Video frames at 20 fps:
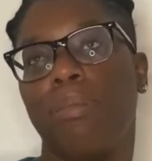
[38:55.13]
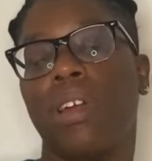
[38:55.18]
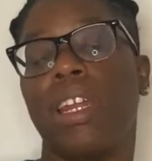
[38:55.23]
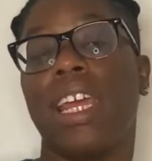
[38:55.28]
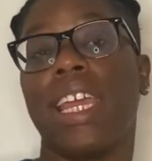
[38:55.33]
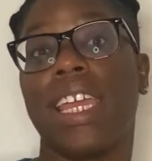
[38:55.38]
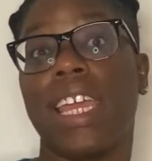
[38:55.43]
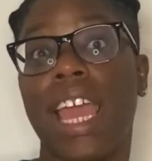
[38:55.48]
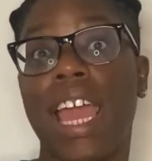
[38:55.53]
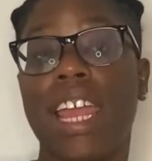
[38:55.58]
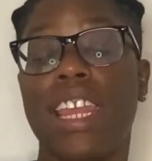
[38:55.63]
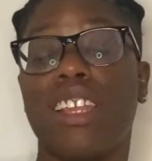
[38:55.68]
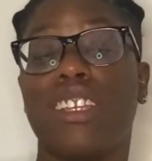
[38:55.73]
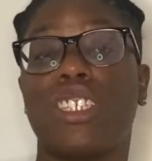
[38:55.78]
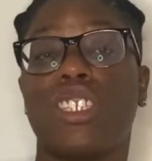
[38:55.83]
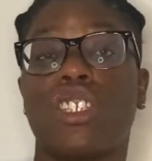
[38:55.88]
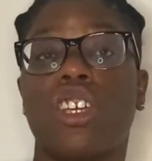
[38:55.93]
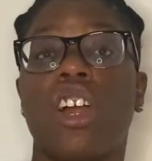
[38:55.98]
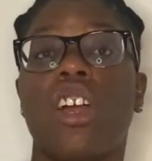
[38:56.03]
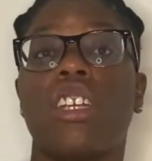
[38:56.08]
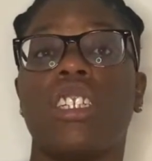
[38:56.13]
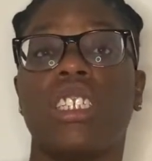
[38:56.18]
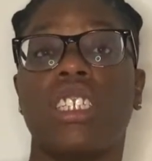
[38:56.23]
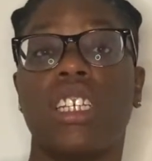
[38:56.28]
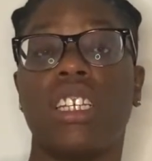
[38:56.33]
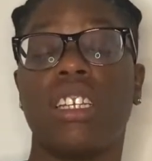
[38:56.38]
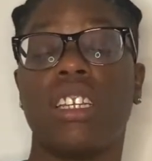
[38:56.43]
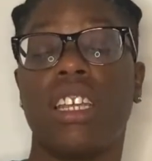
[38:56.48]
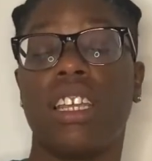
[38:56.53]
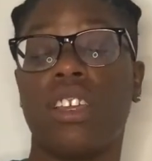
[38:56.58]
But again, the
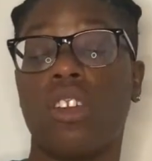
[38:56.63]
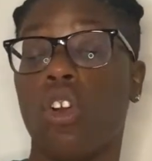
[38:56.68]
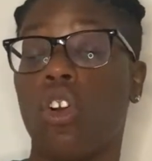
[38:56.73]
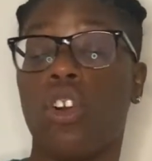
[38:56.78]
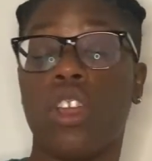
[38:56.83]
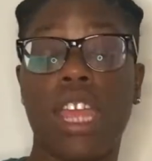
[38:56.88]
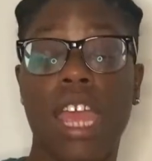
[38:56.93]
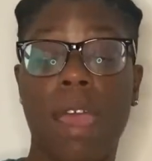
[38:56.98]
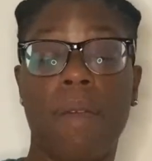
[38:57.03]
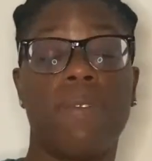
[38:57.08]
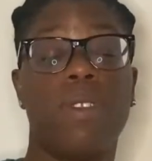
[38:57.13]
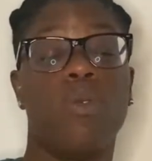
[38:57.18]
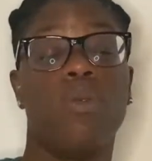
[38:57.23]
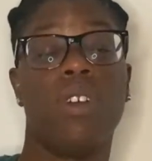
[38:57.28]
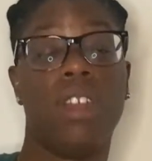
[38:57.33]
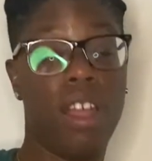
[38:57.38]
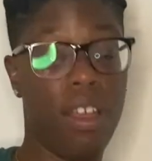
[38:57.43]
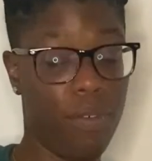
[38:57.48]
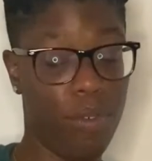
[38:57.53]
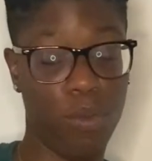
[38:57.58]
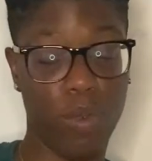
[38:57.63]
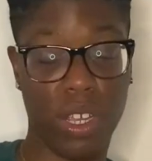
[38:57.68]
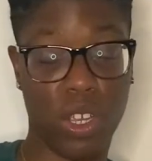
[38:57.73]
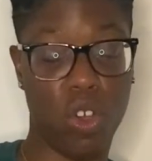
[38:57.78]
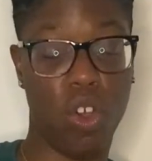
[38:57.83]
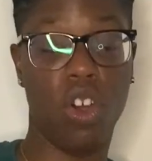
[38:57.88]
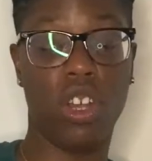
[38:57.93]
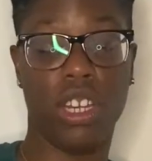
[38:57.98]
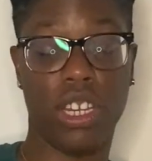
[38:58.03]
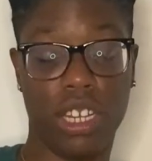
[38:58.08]
sergeant or captain, whatever we
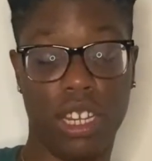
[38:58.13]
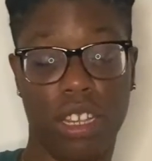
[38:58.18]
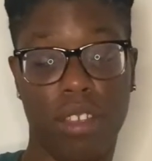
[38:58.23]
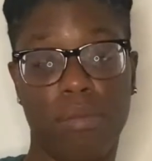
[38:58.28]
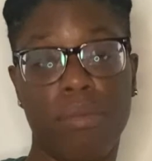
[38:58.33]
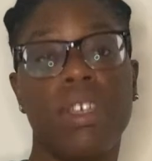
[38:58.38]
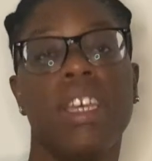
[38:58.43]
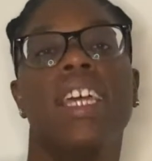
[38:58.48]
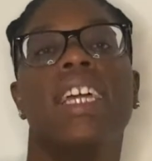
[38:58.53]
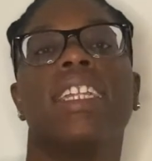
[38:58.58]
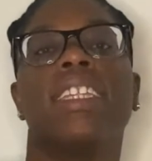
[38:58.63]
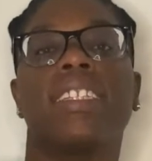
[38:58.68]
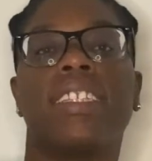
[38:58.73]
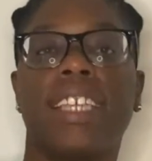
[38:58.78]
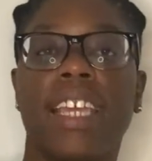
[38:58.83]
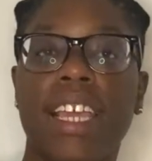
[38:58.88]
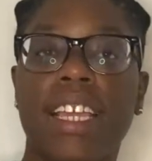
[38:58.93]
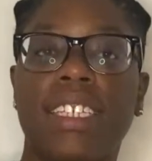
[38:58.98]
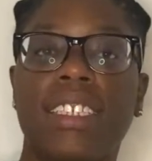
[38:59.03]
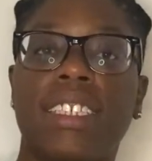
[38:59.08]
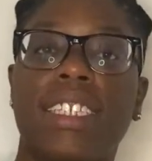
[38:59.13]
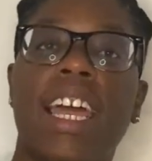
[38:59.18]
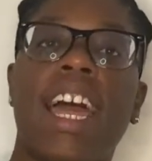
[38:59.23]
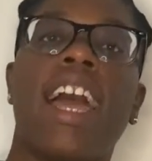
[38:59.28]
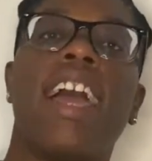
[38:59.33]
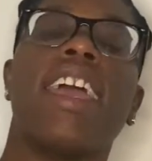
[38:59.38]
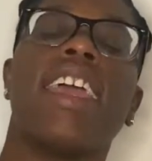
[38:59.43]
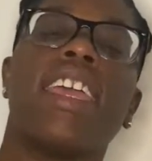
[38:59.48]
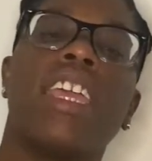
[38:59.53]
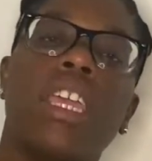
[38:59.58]
calling him, thinks
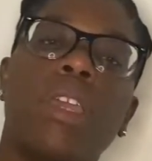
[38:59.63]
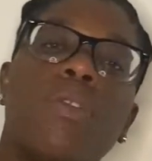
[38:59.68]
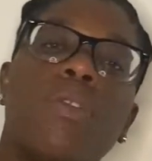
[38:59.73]
that he